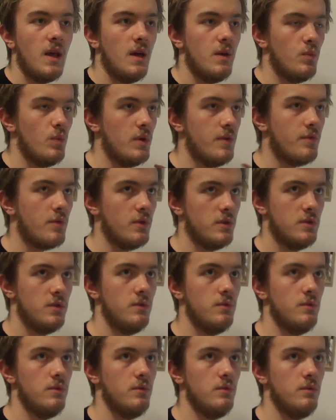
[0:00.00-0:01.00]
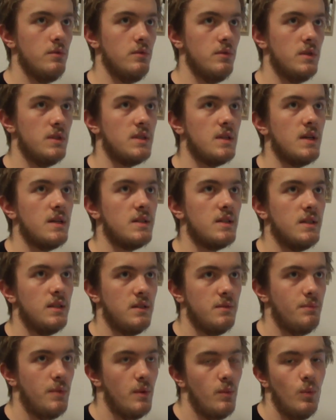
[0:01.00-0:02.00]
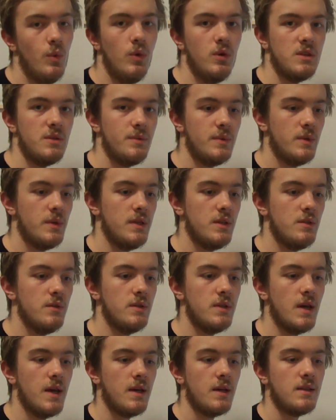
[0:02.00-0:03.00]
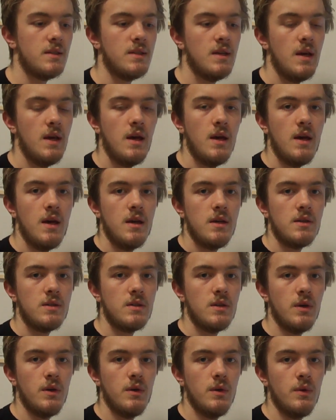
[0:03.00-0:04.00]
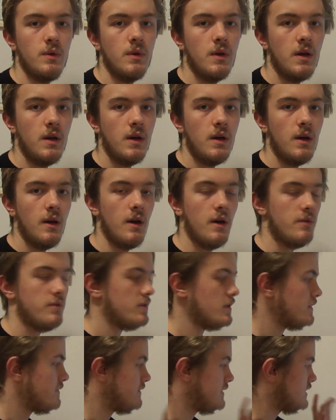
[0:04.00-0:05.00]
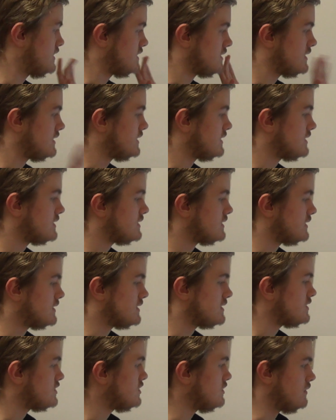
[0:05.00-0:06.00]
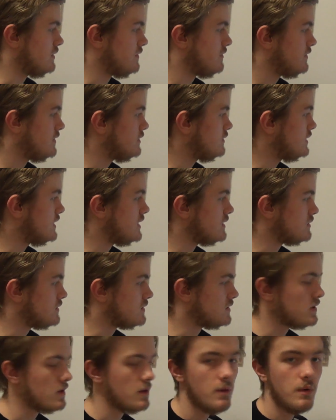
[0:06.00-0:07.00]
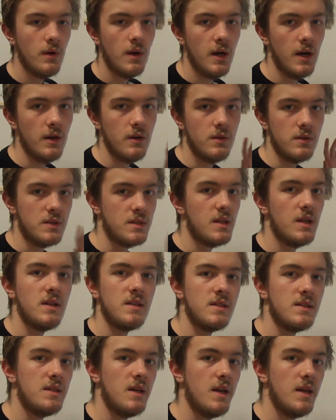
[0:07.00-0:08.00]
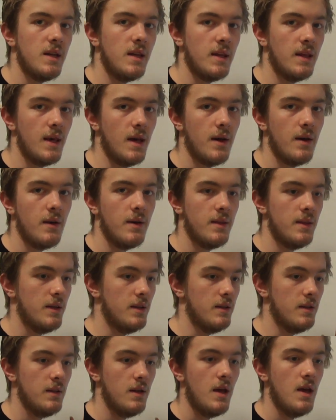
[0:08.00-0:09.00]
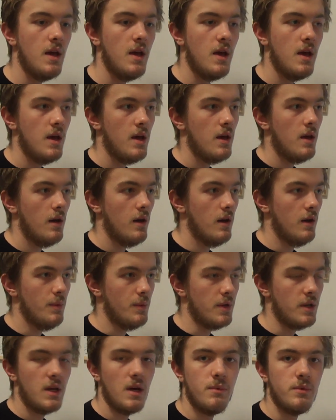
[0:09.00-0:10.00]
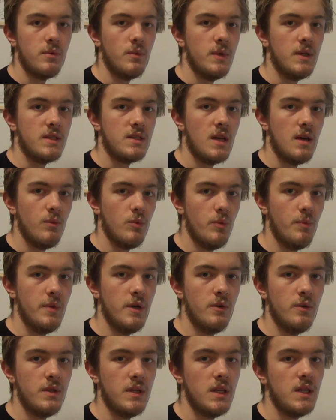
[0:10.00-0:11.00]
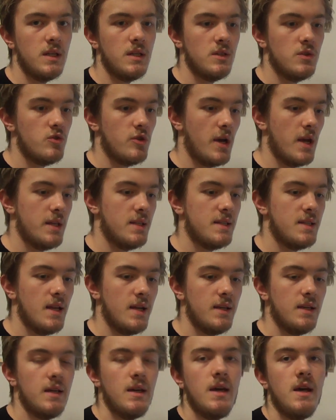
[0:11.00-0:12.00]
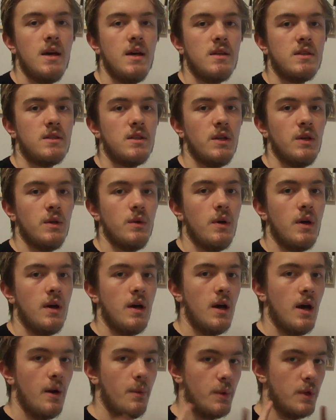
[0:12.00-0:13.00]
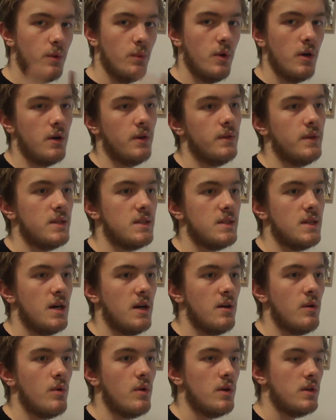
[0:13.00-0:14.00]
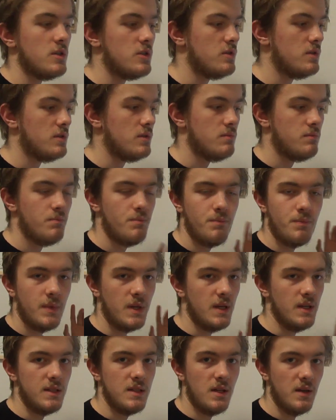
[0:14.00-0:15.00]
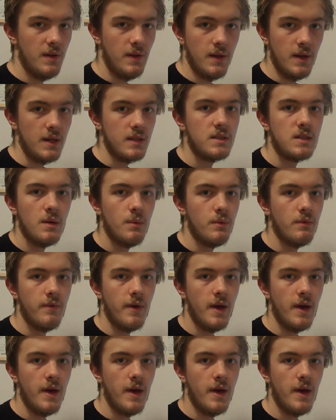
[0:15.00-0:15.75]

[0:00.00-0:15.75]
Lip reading: we've got to design something to pump water between two tanks. So after I finish this is due in a few days or so, I'll start designing that. And then in a couple of weeks' time, we'll build it and try and sell it. So I'm going to work on this now. Should get it done in the next couple of